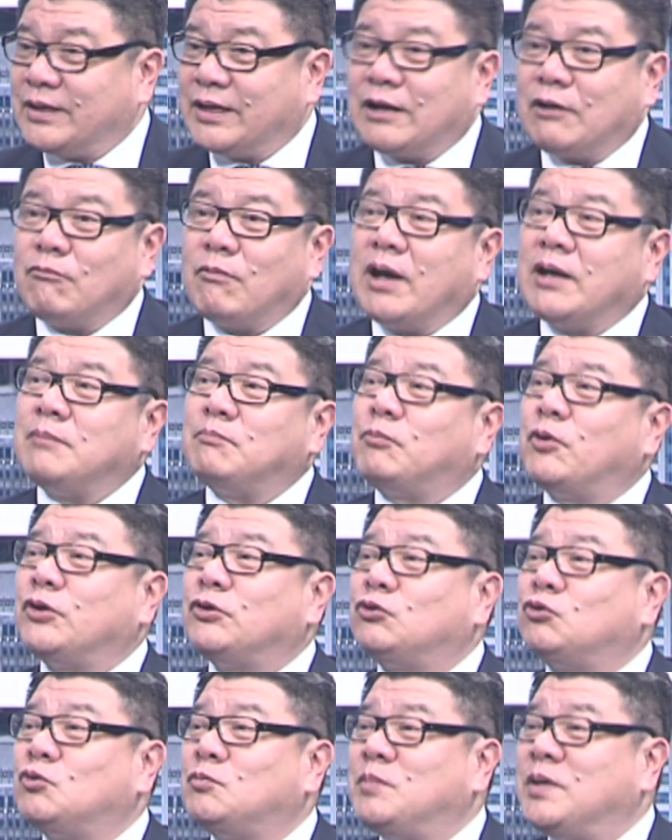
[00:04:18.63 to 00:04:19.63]
There are
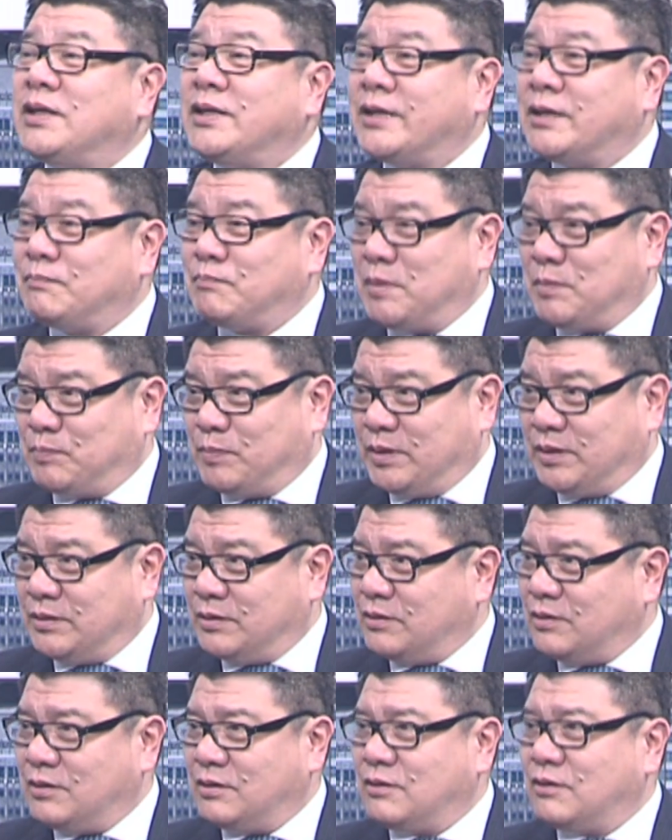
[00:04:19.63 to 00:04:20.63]
1.2 billion people
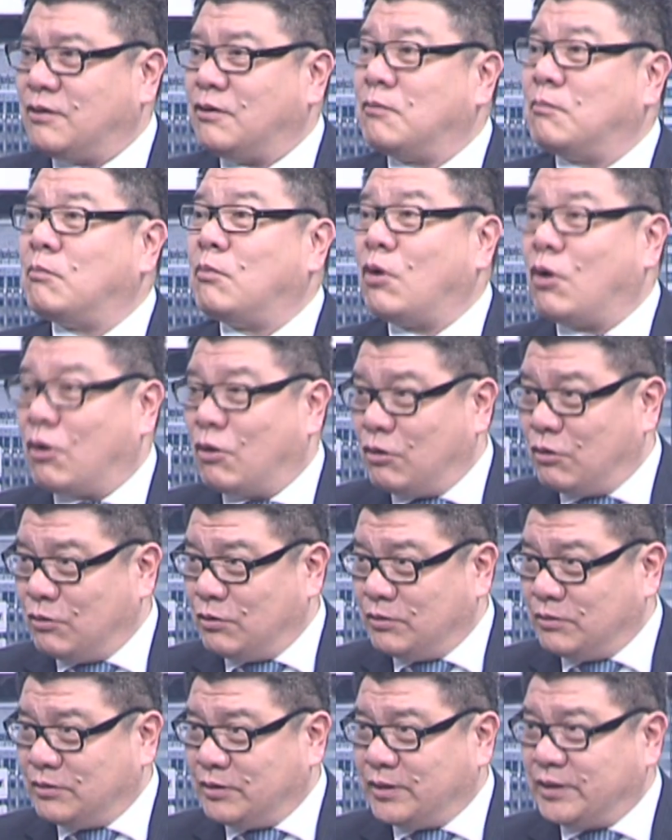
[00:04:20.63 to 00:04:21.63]
or more
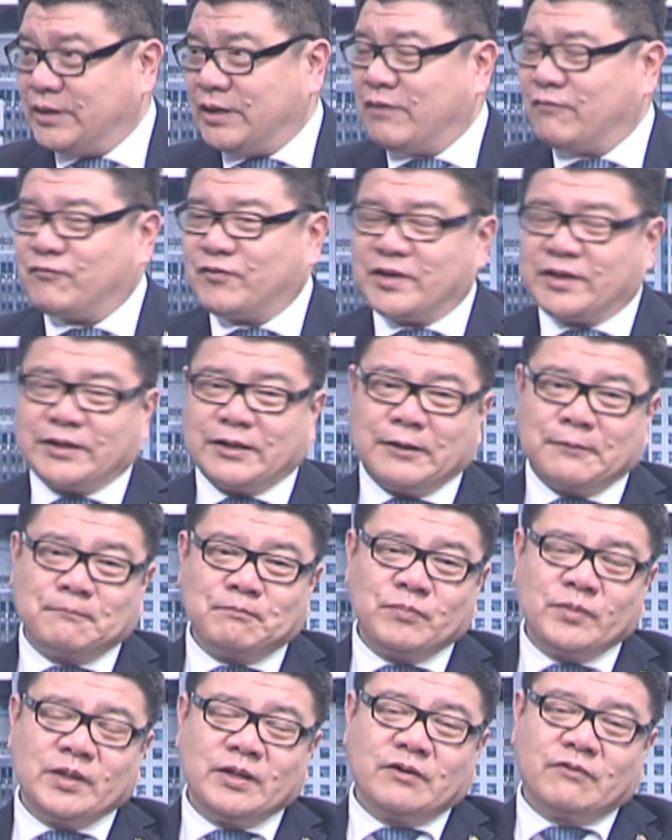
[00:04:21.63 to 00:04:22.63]
in Africa,
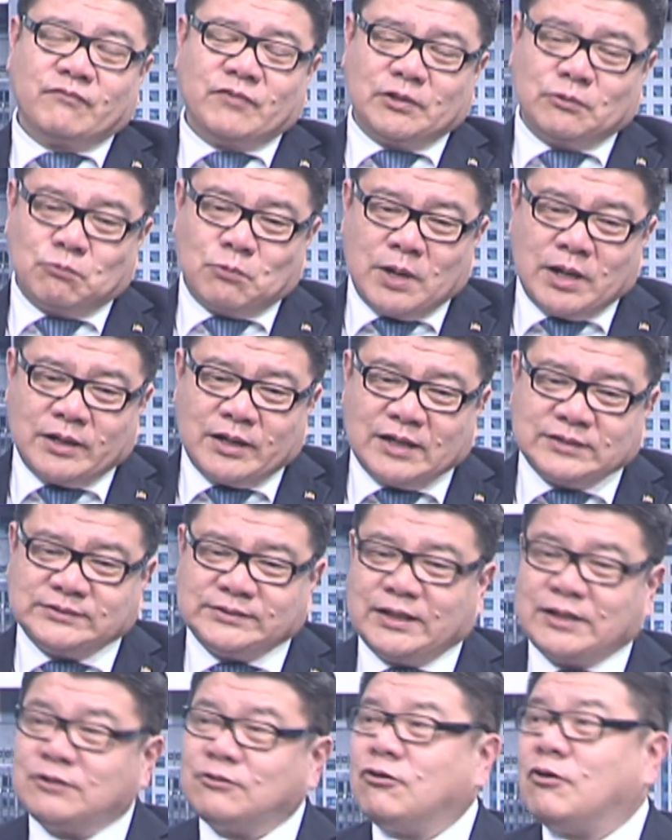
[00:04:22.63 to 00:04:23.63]
with one
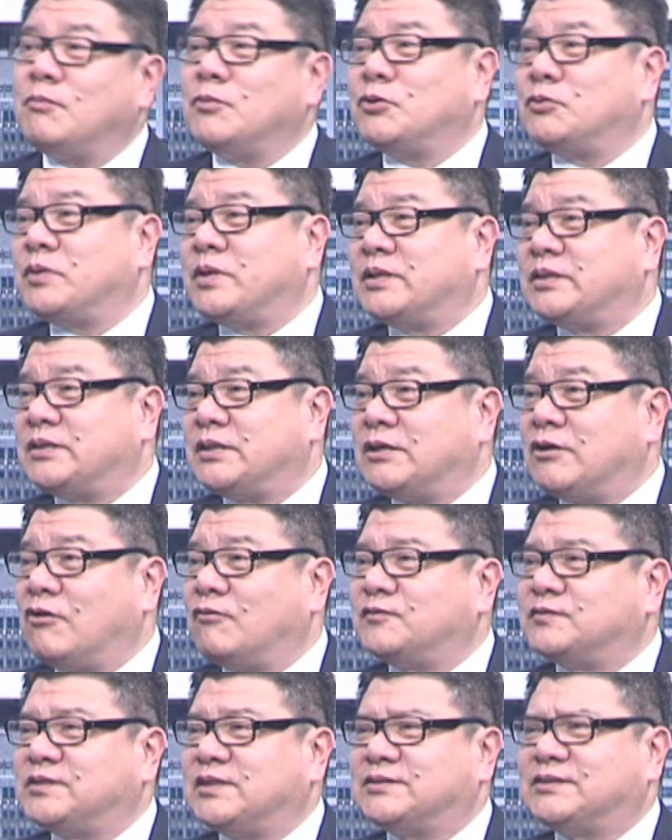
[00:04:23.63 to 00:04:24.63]
ASEAN community
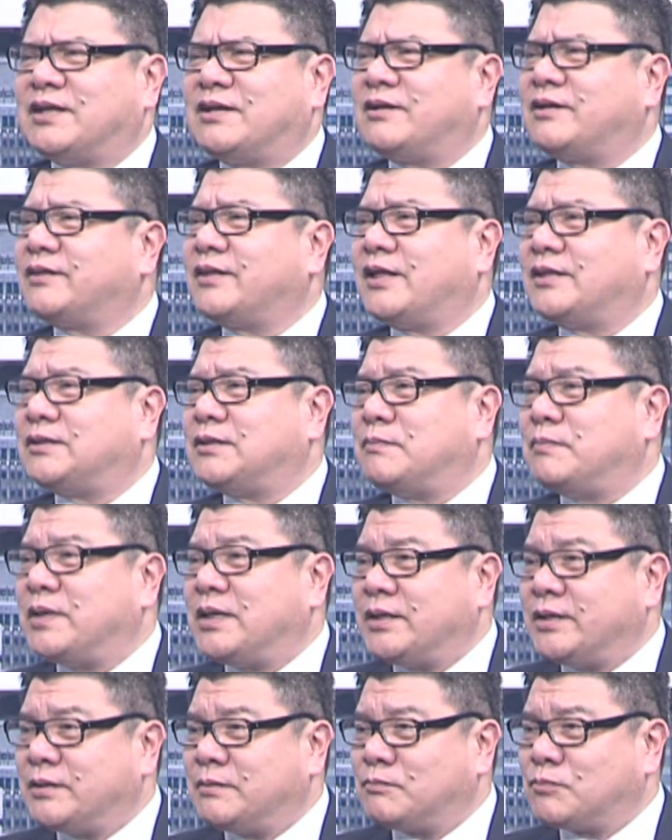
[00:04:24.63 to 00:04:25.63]
of 680
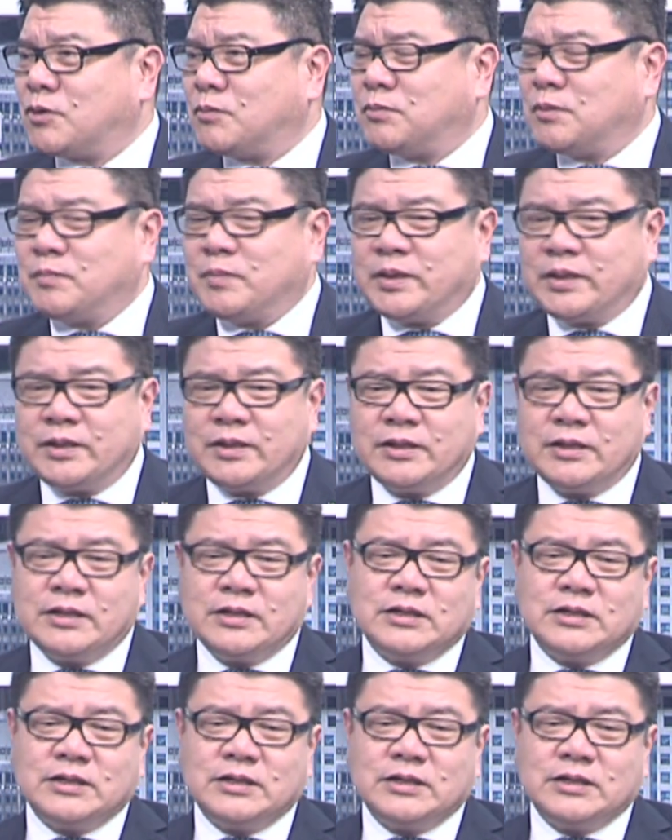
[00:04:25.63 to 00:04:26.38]
million probably.